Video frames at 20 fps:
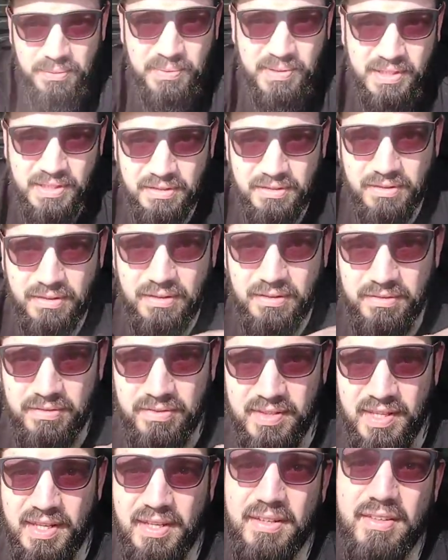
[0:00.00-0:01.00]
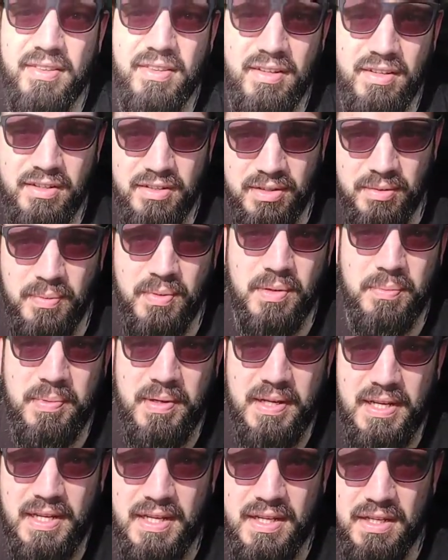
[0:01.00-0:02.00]
you would either think that you want to
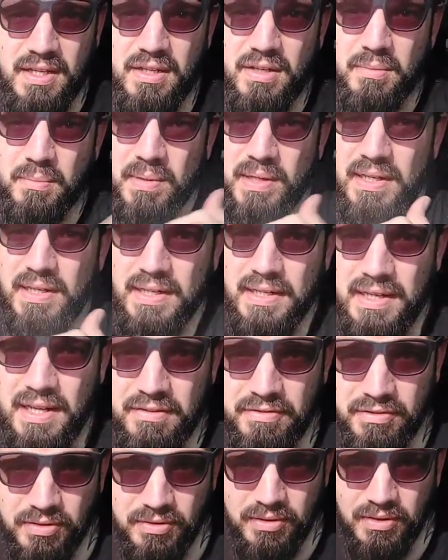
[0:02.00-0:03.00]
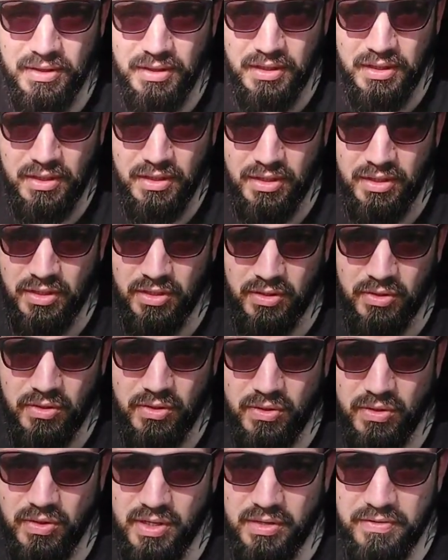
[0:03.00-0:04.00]
be completely level,
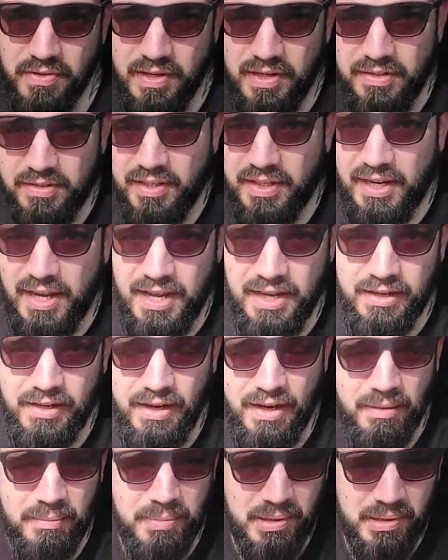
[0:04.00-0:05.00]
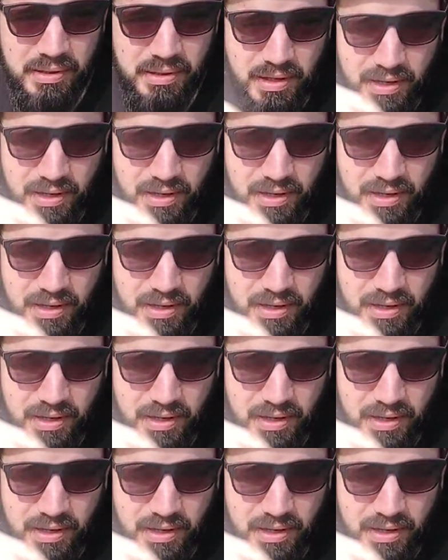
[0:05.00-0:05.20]
or if anything, head up.